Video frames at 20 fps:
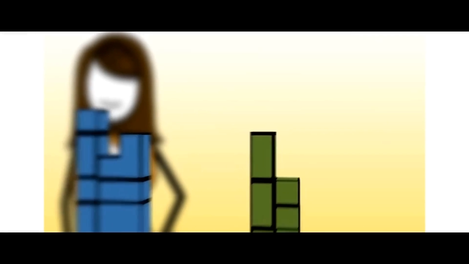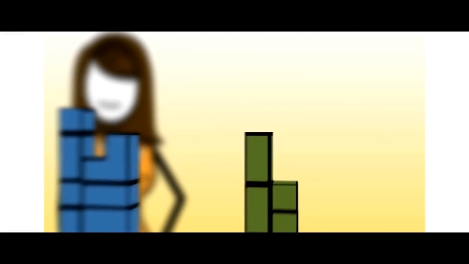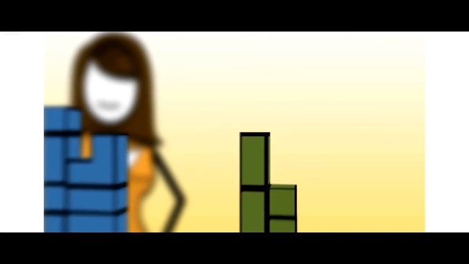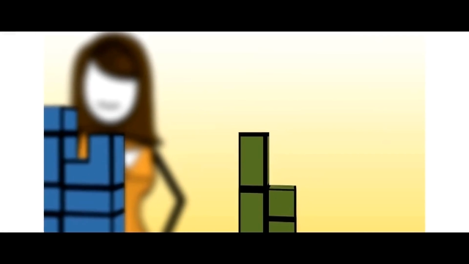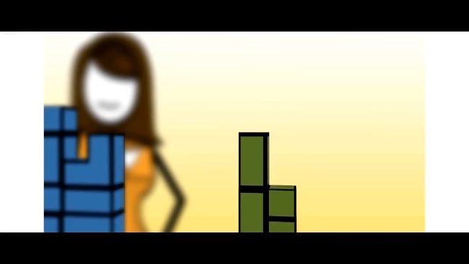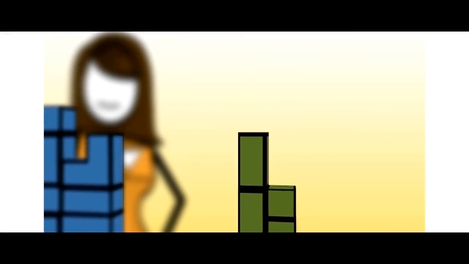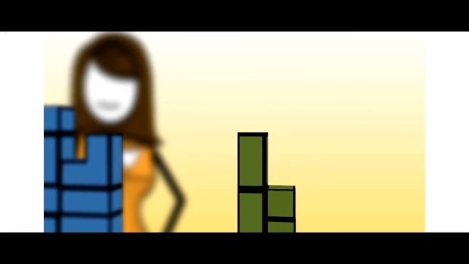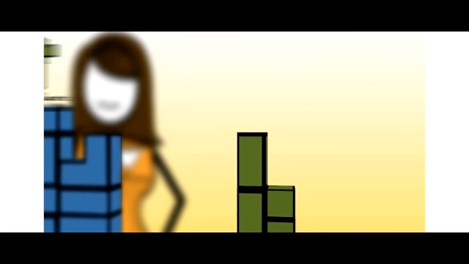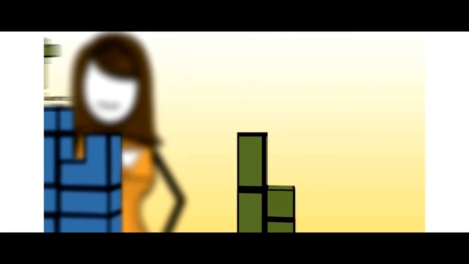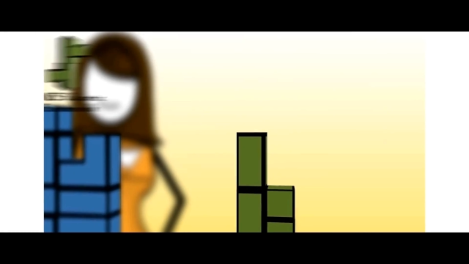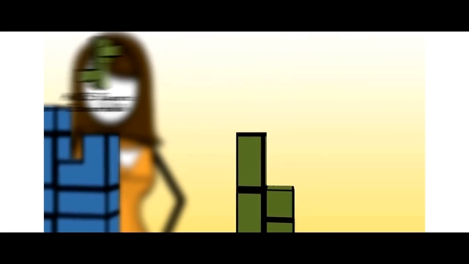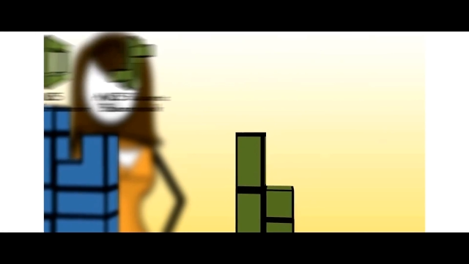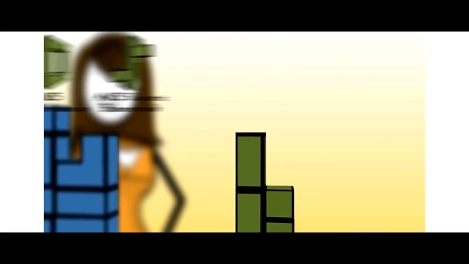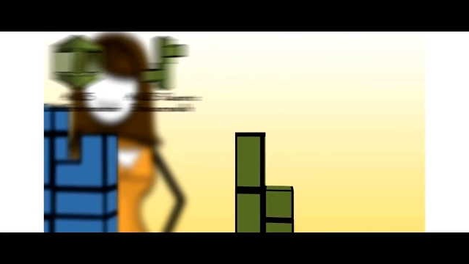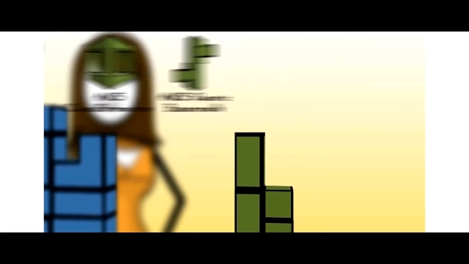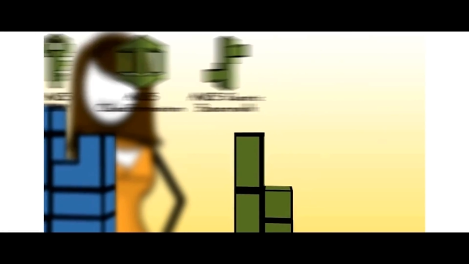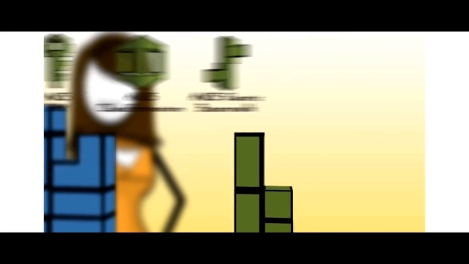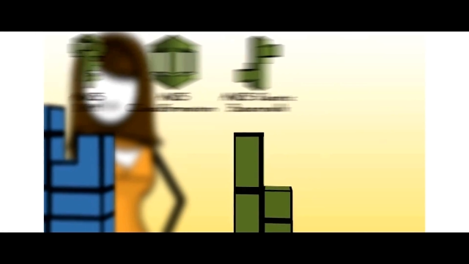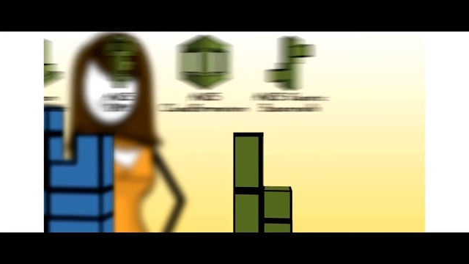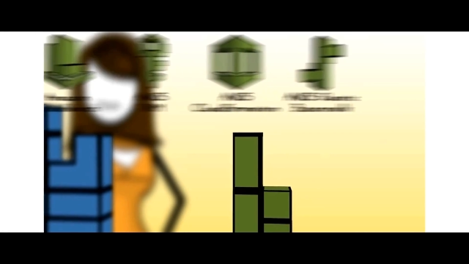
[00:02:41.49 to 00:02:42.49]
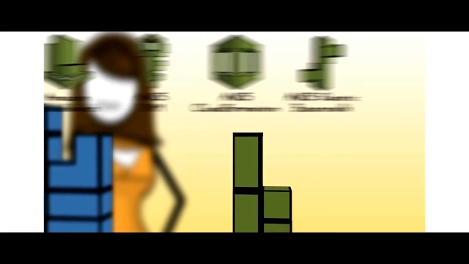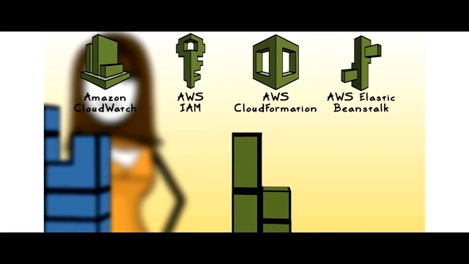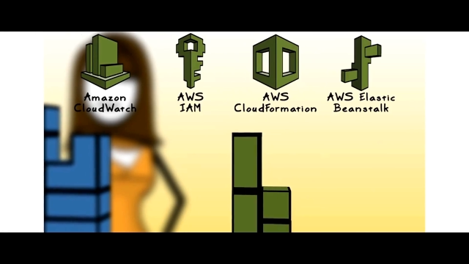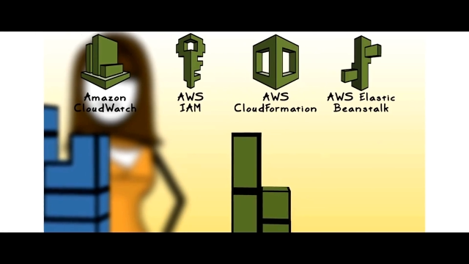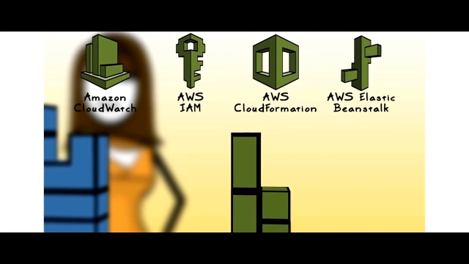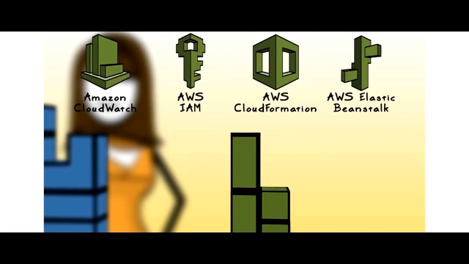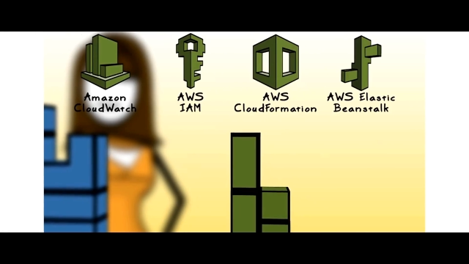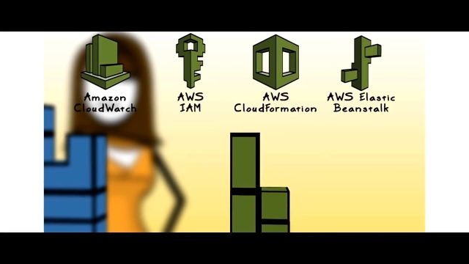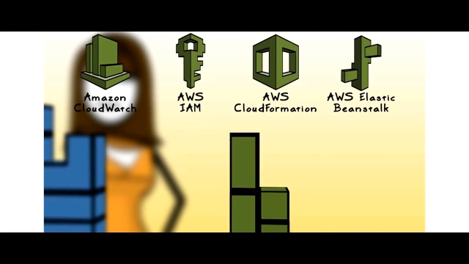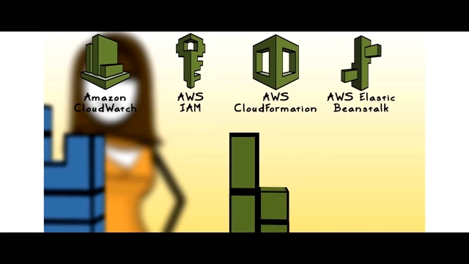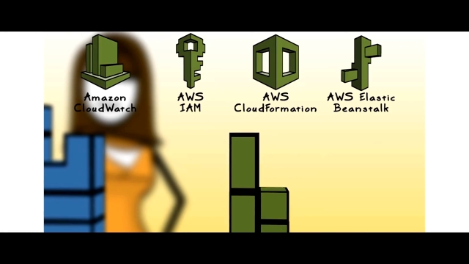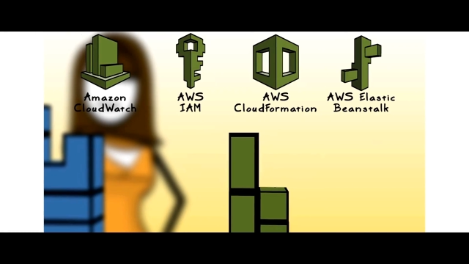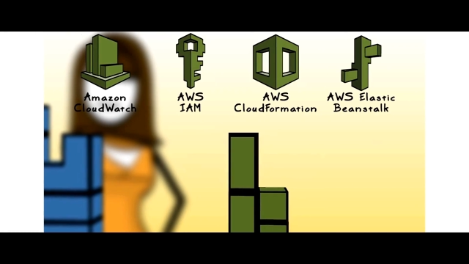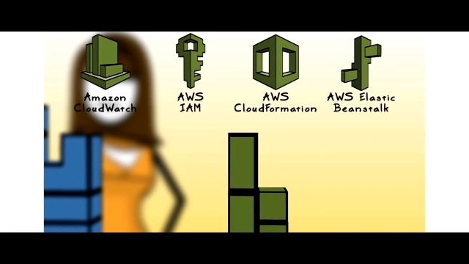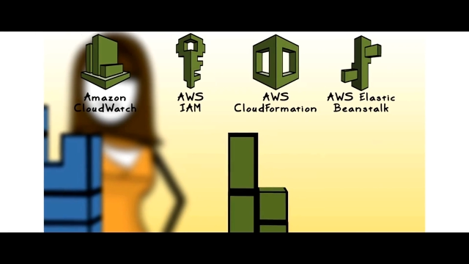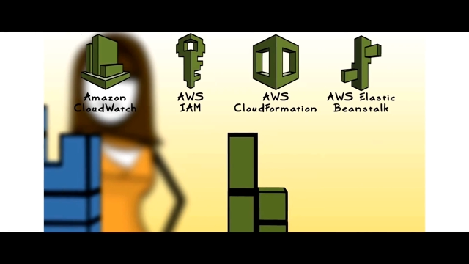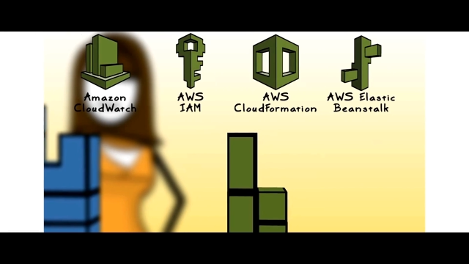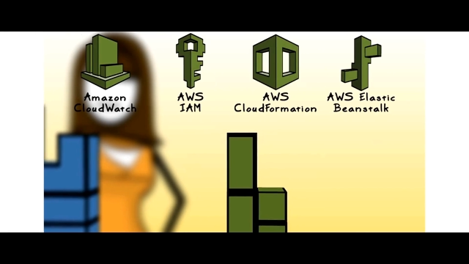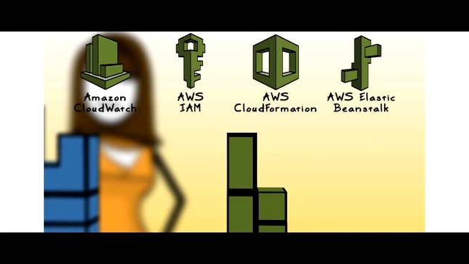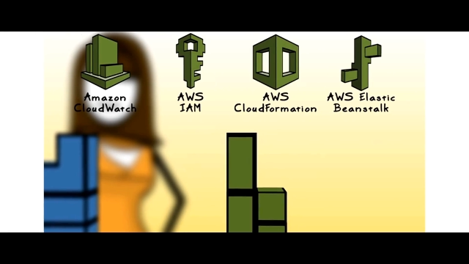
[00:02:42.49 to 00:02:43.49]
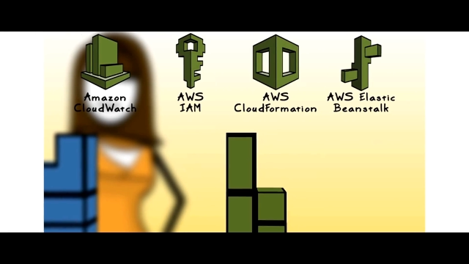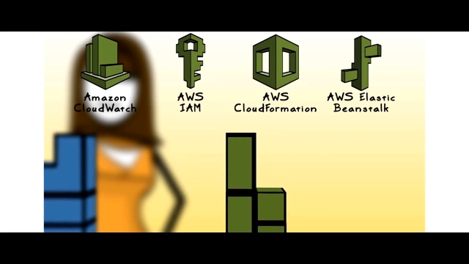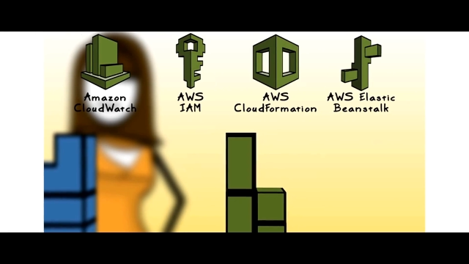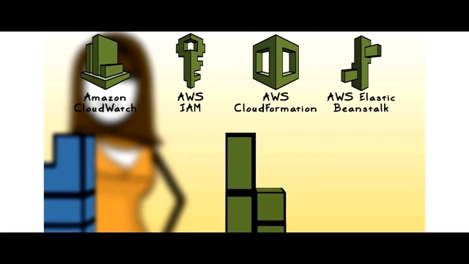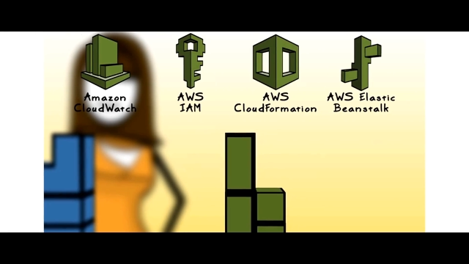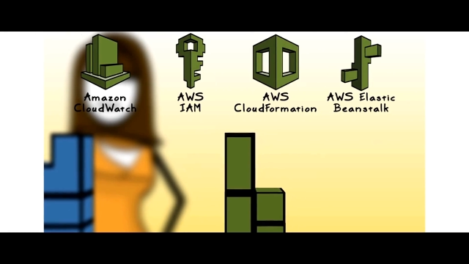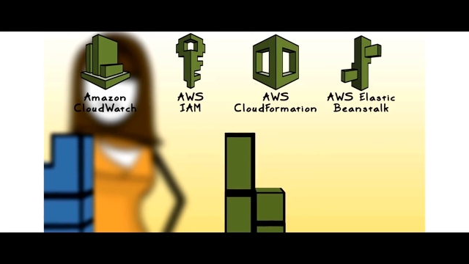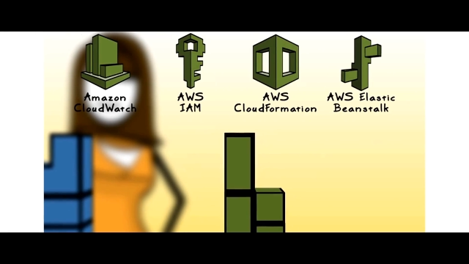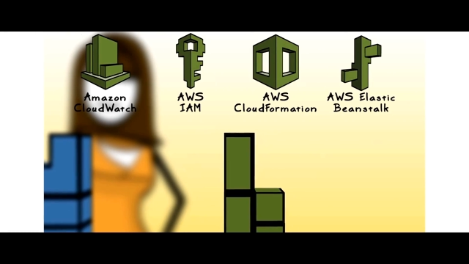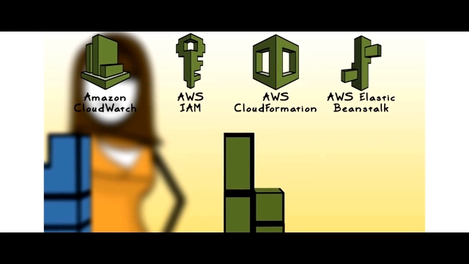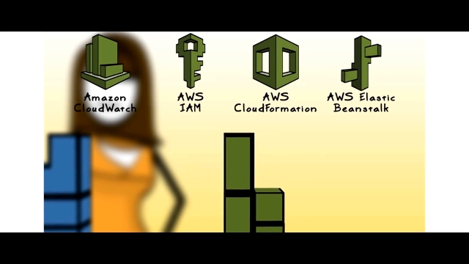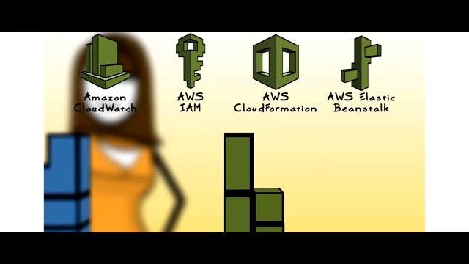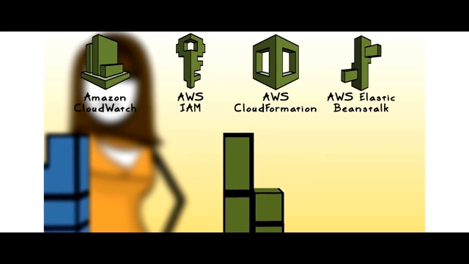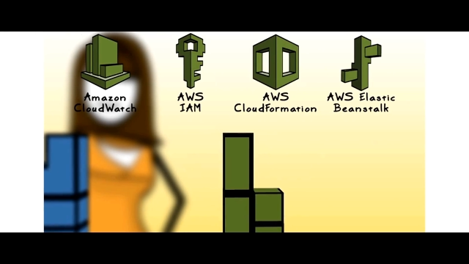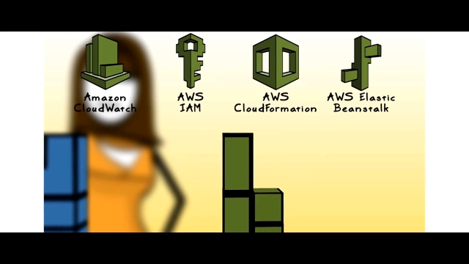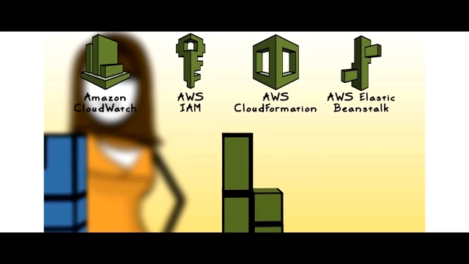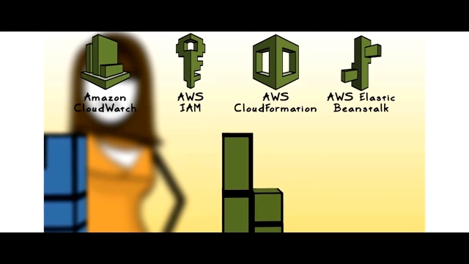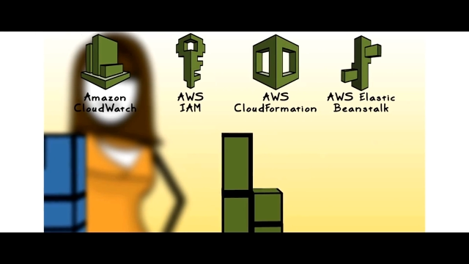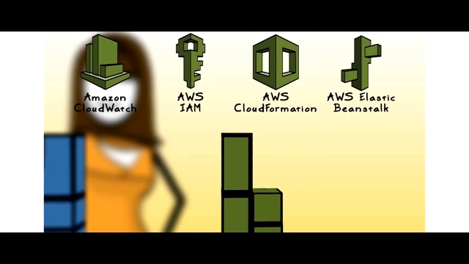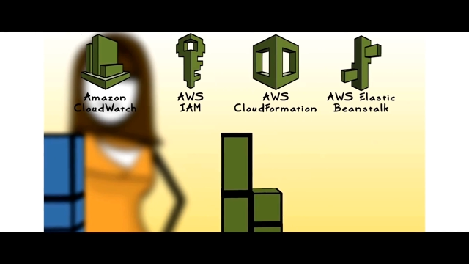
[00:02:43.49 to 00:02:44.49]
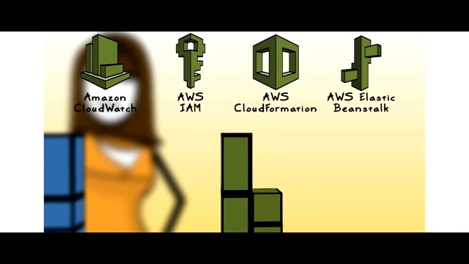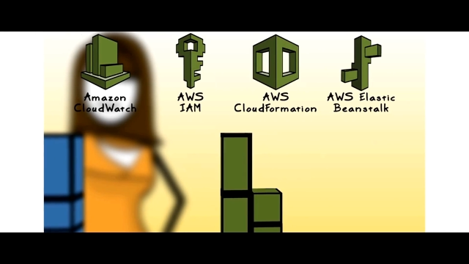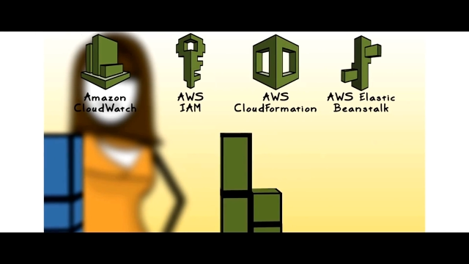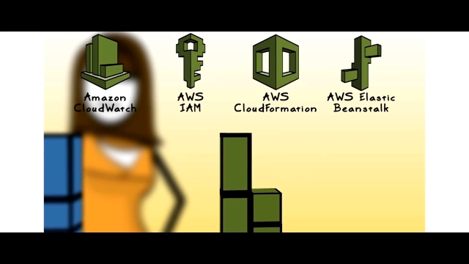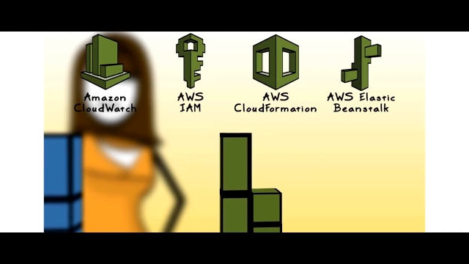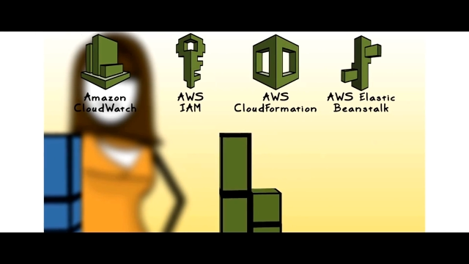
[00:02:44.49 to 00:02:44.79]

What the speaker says: (no speaker visible)